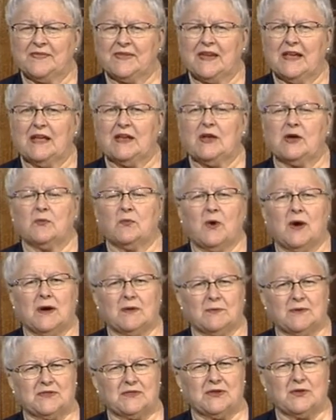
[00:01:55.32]
in their walk
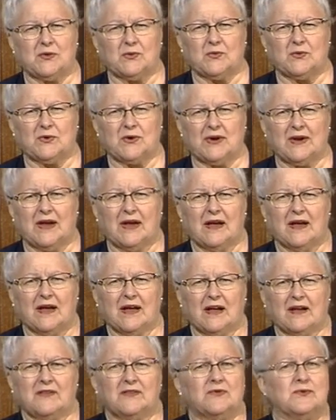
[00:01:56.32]
with the Lord
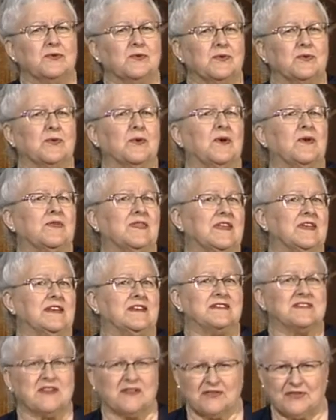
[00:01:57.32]
through
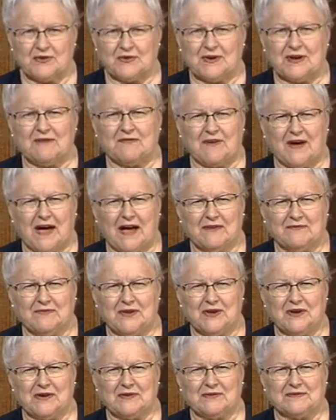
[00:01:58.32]
these 35
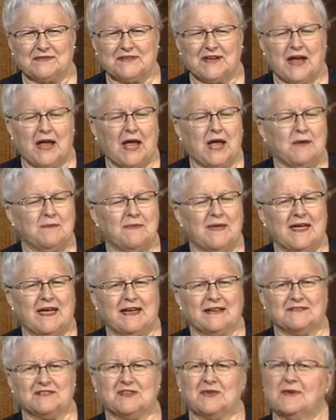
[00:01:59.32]
years.
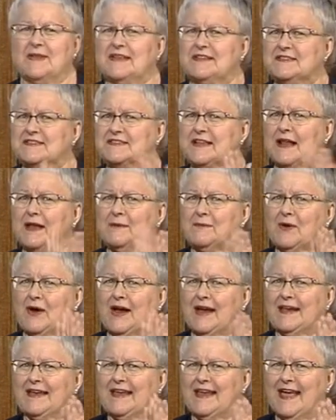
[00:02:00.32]
Amen. So let's
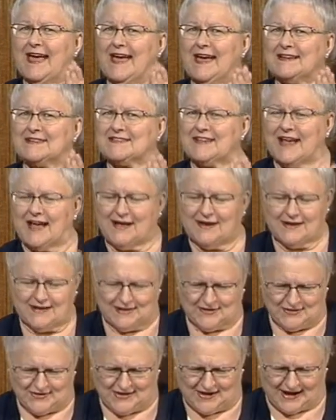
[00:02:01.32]
celebrate. Yes.
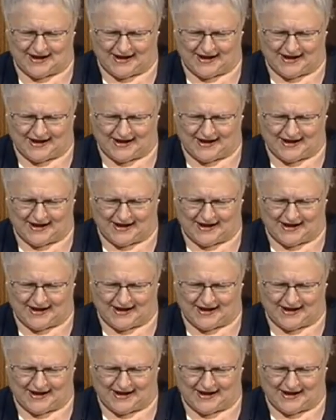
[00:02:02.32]
Hallelujah.